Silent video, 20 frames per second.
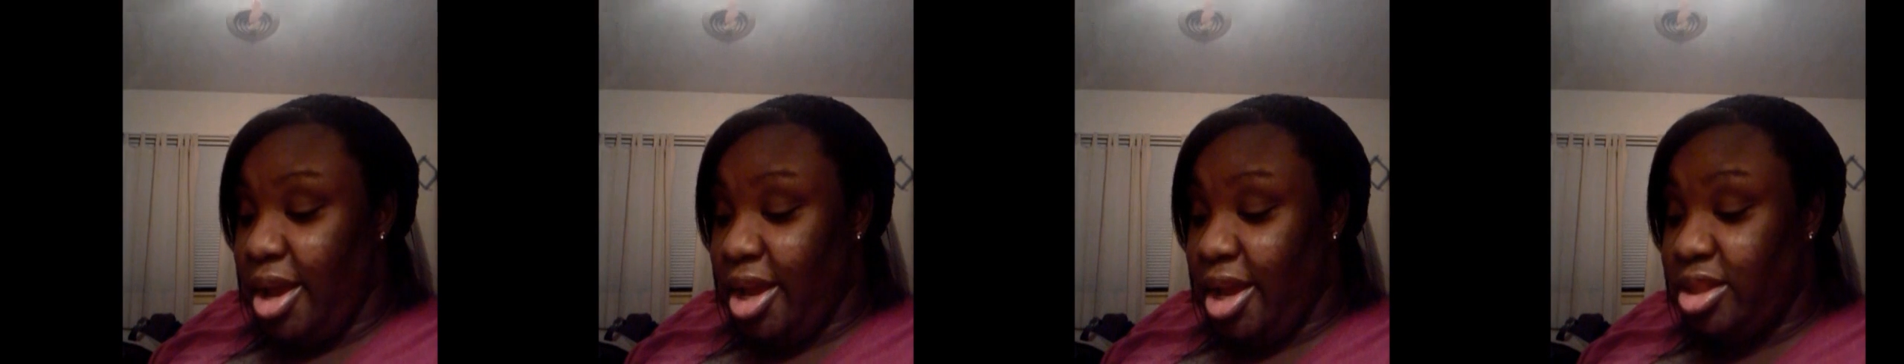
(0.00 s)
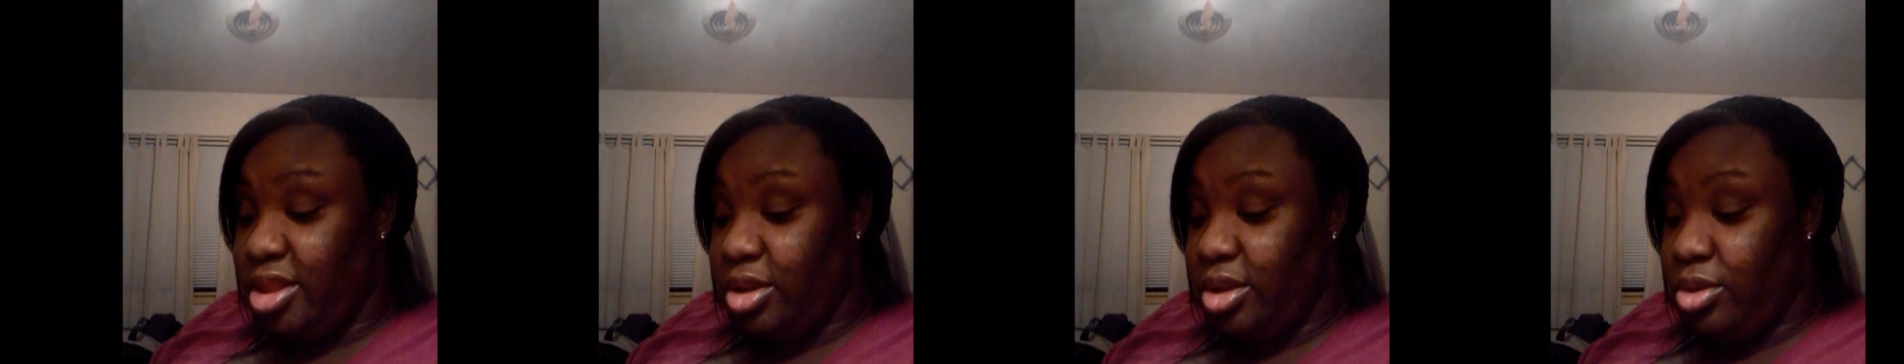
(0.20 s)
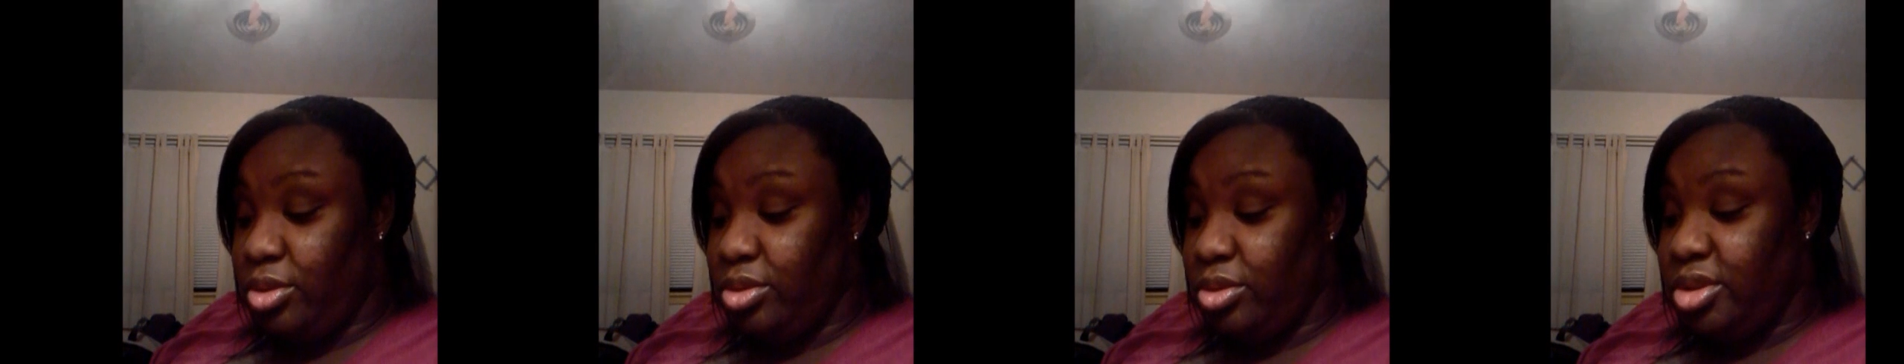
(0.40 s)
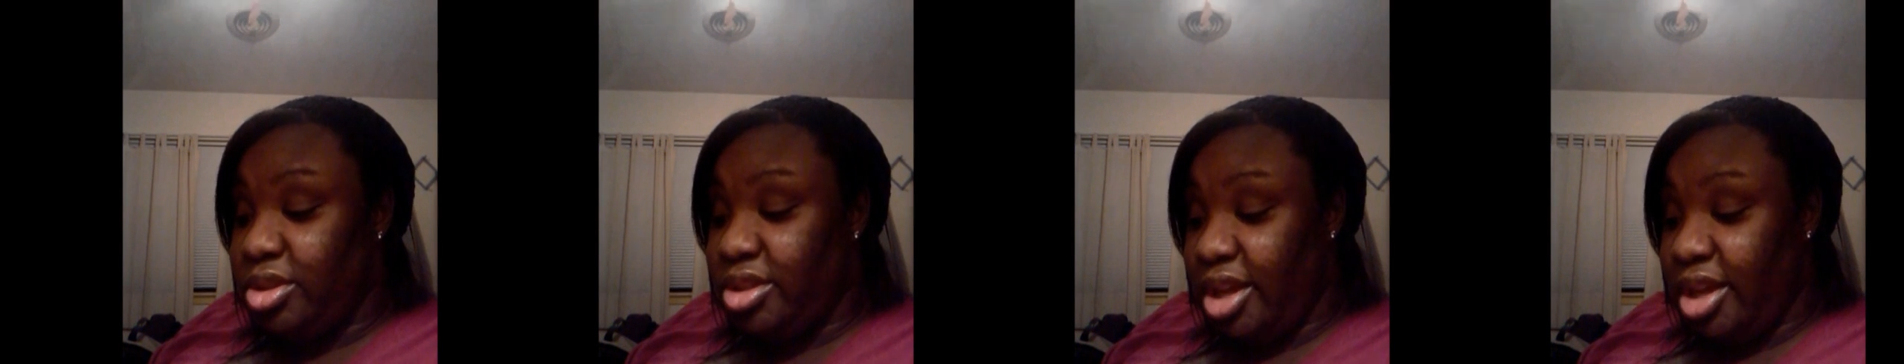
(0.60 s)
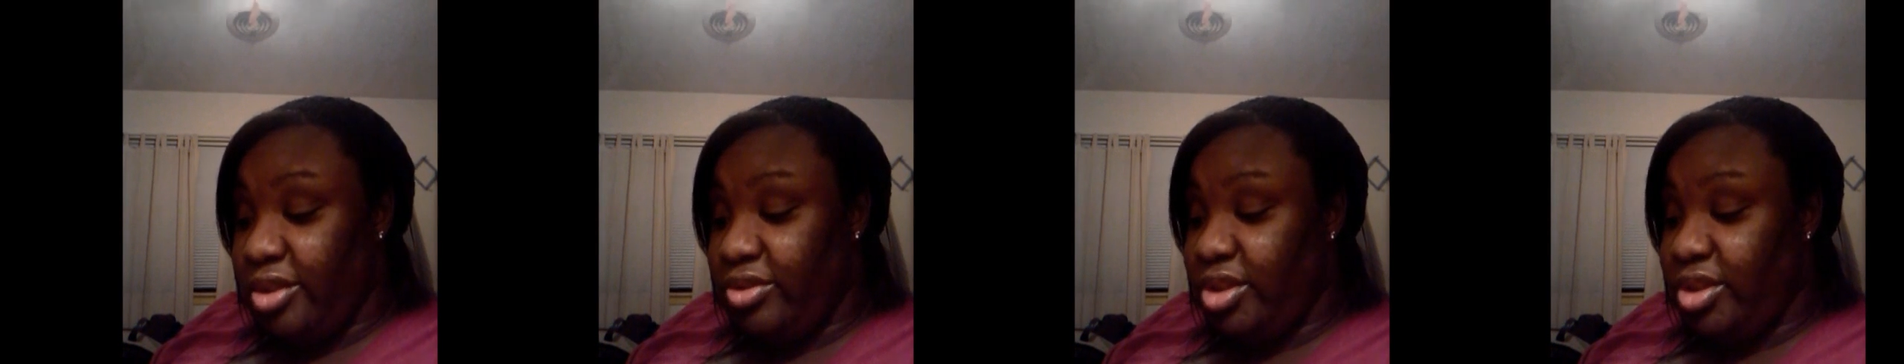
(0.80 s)
ethical,
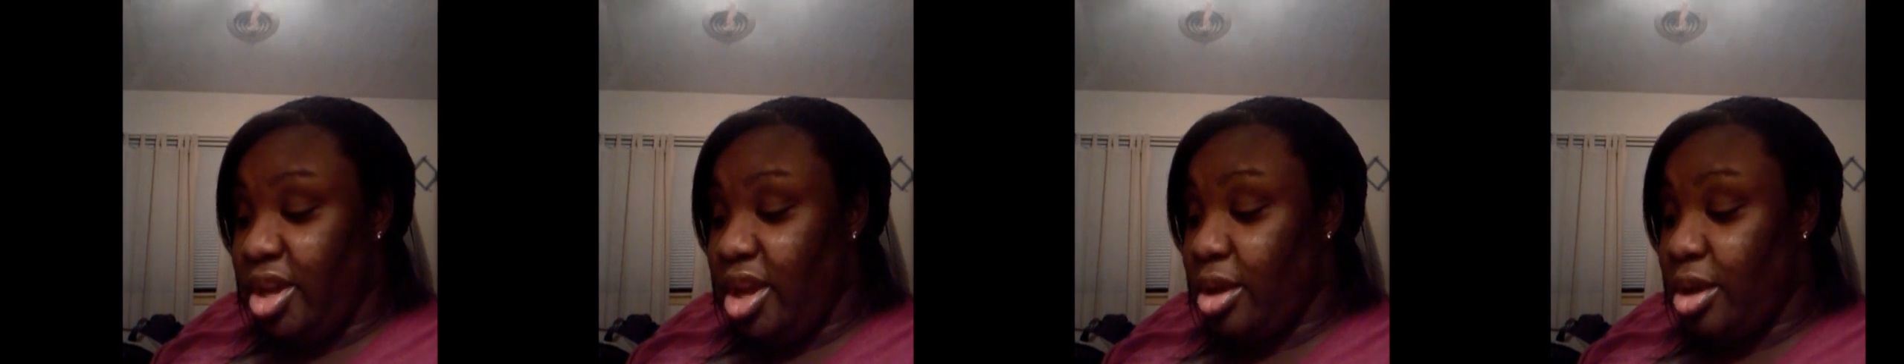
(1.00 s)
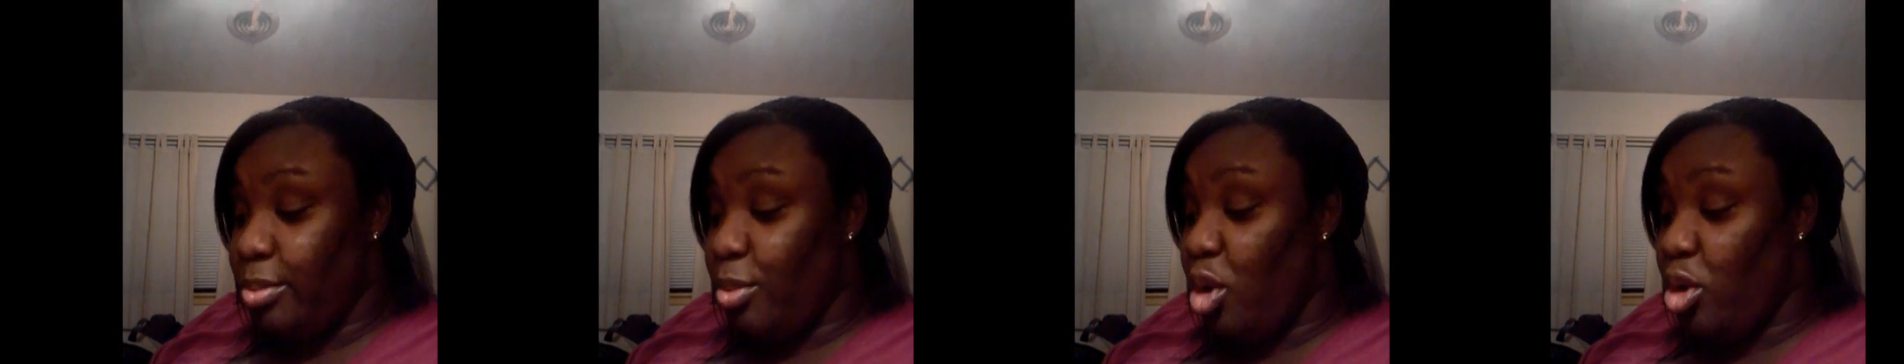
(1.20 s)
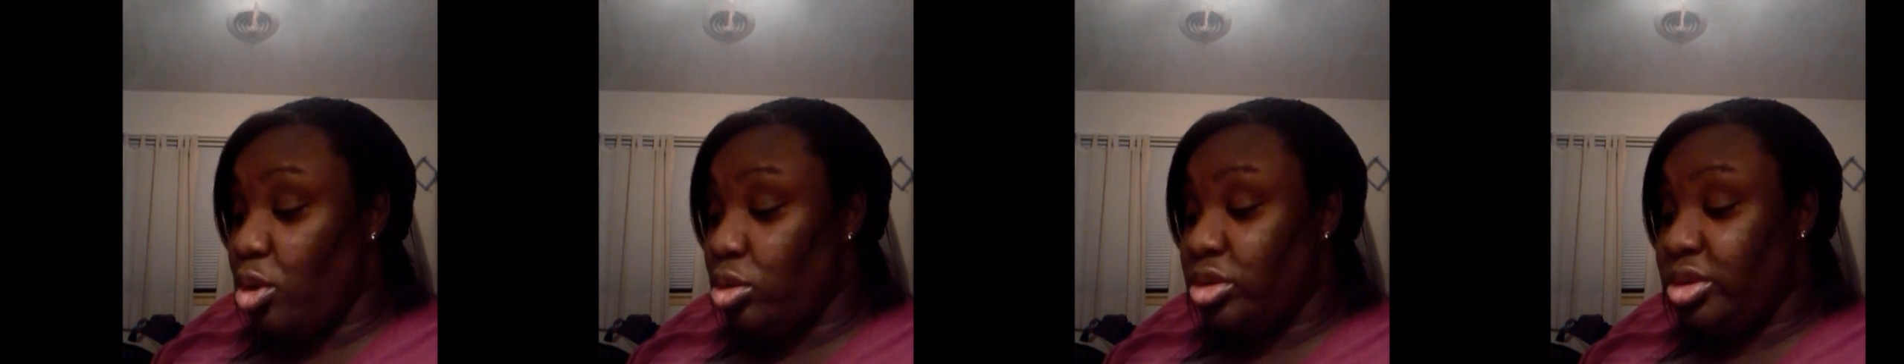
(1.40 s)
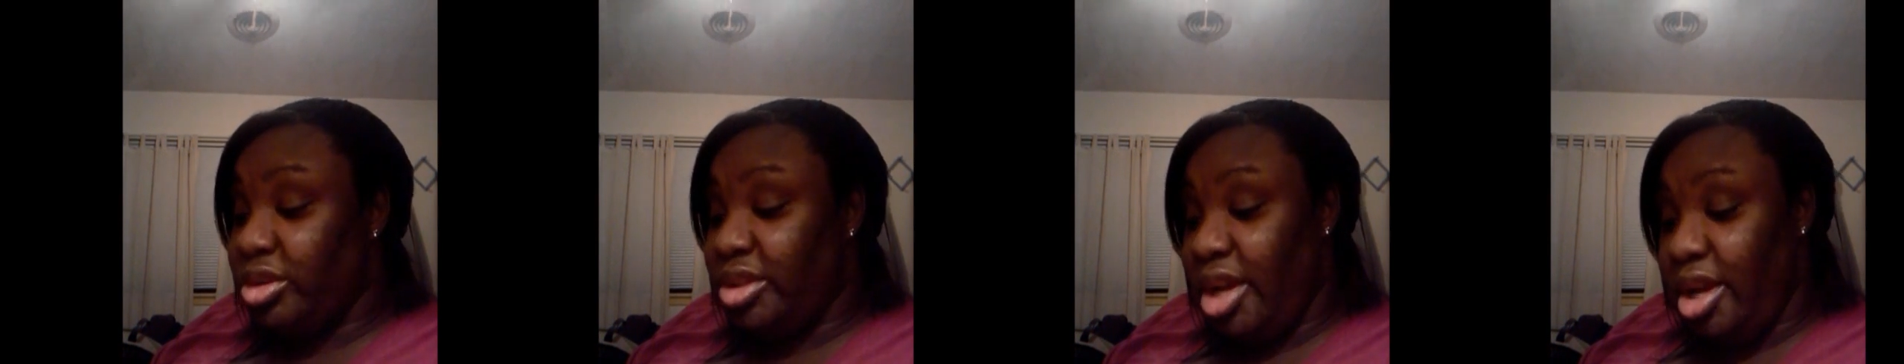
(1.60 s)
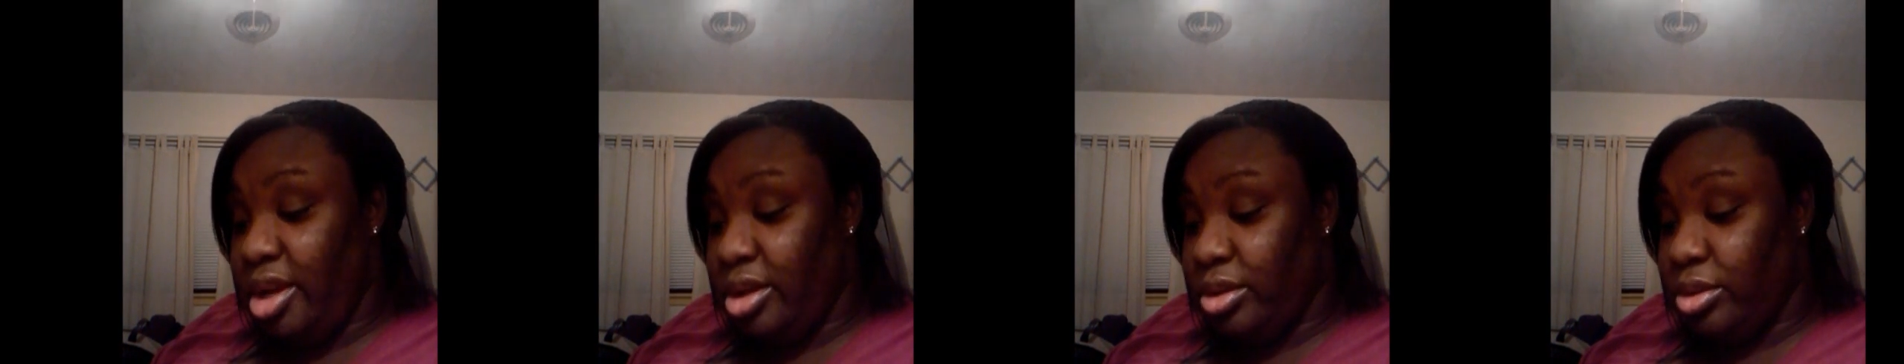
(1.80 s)
safety, and moral
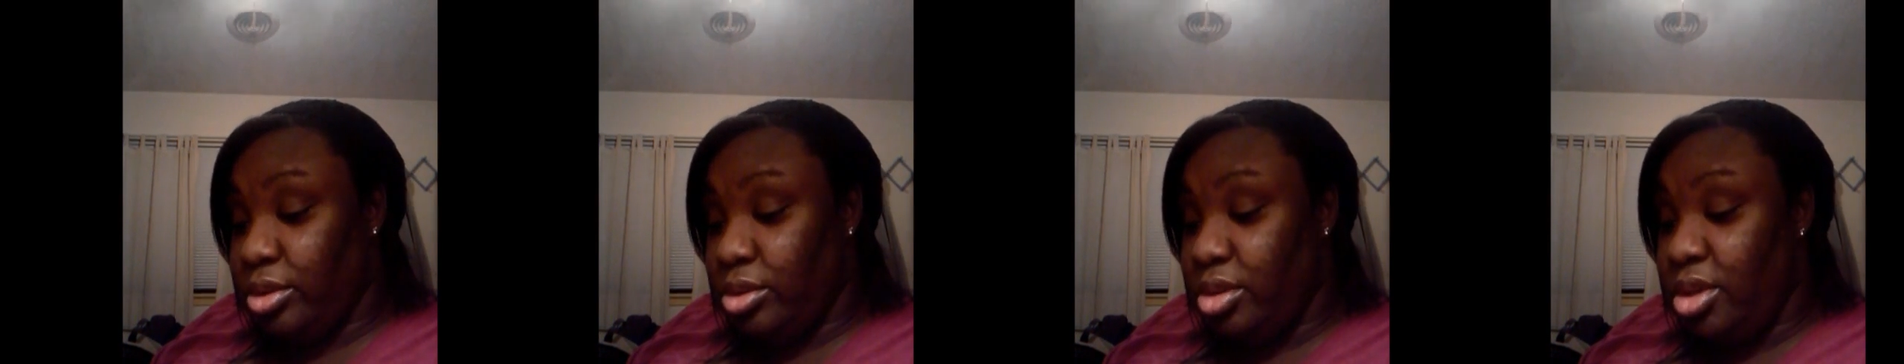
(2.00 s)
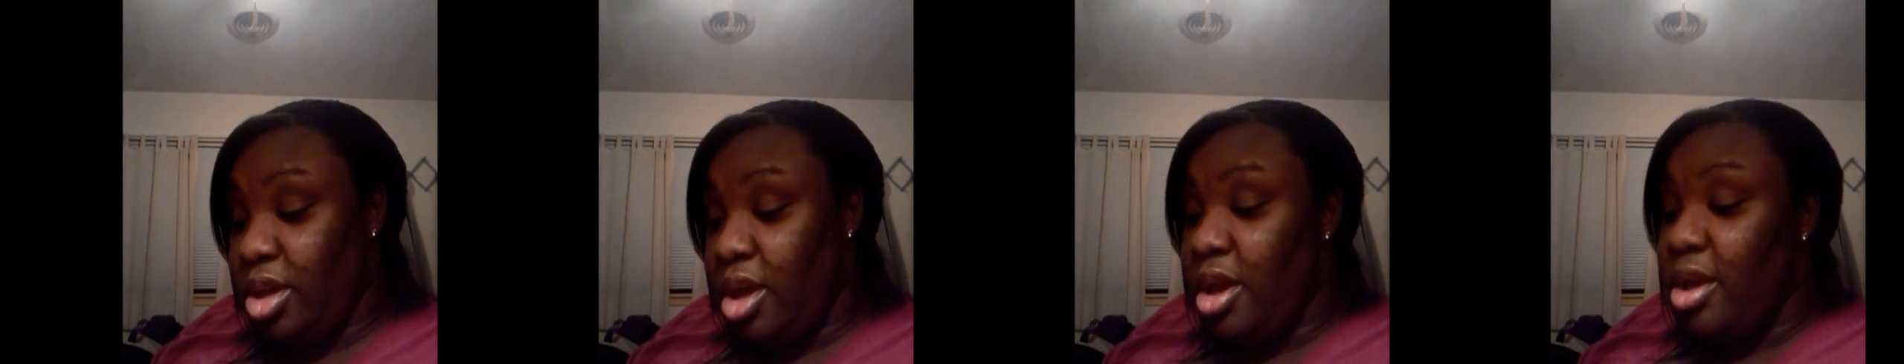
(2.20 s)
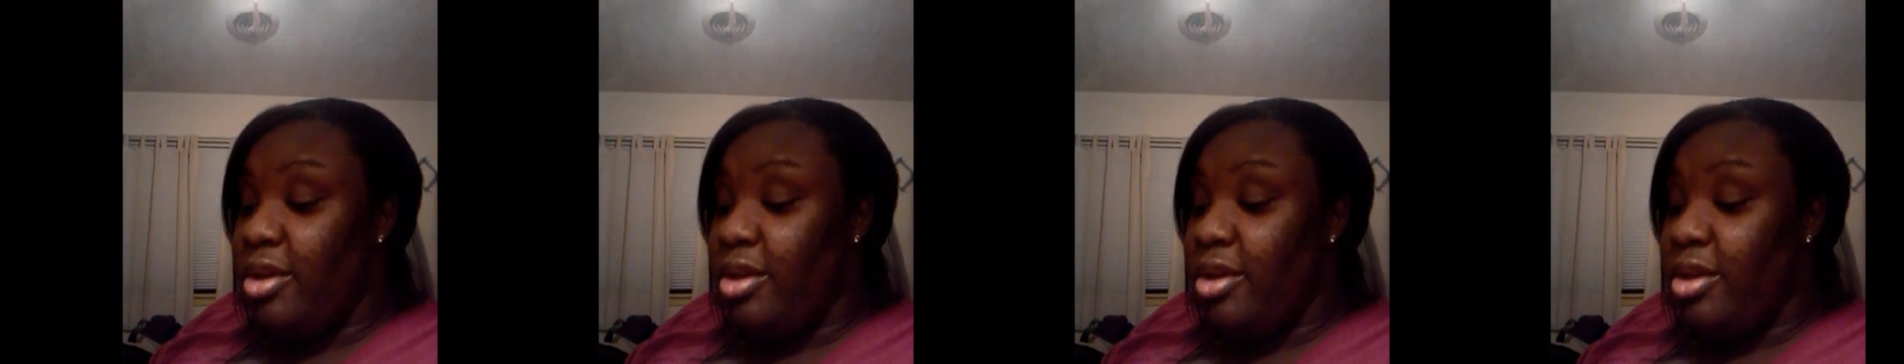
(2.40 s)
standards